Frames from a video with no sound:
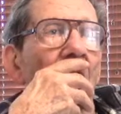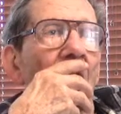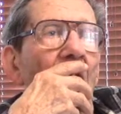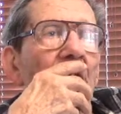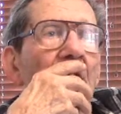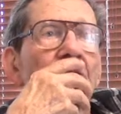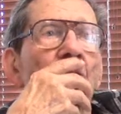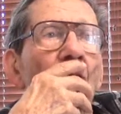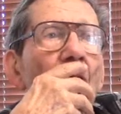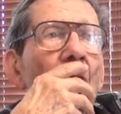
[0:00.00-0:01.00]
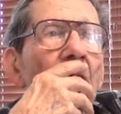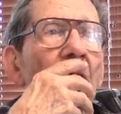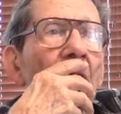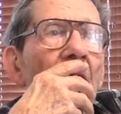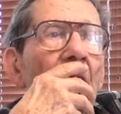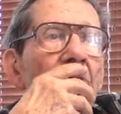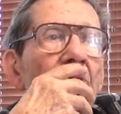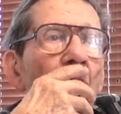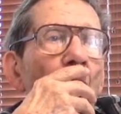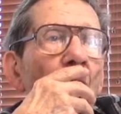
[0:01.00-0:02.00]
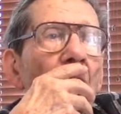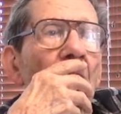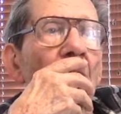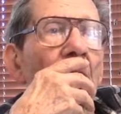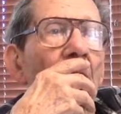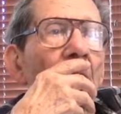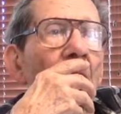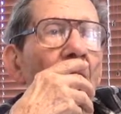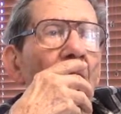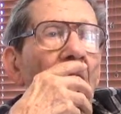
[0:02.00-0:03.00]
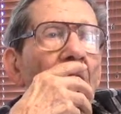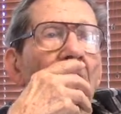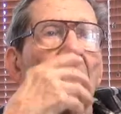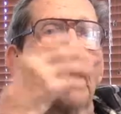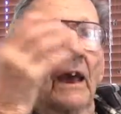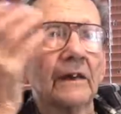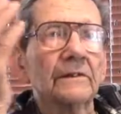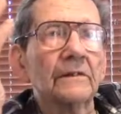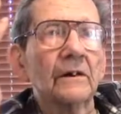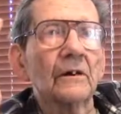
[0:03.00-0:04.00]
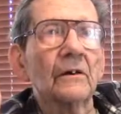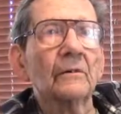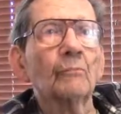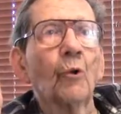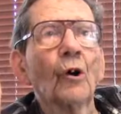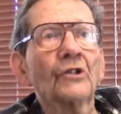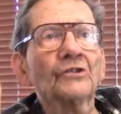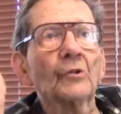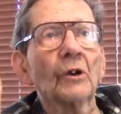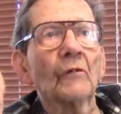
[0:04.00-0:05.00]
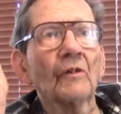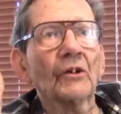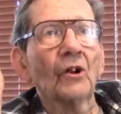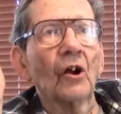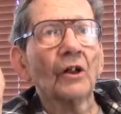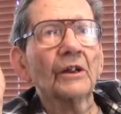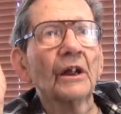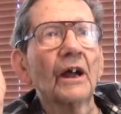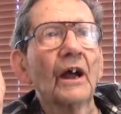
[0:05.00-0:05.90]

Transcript: Not too long after the war, I had points or whatever they called it,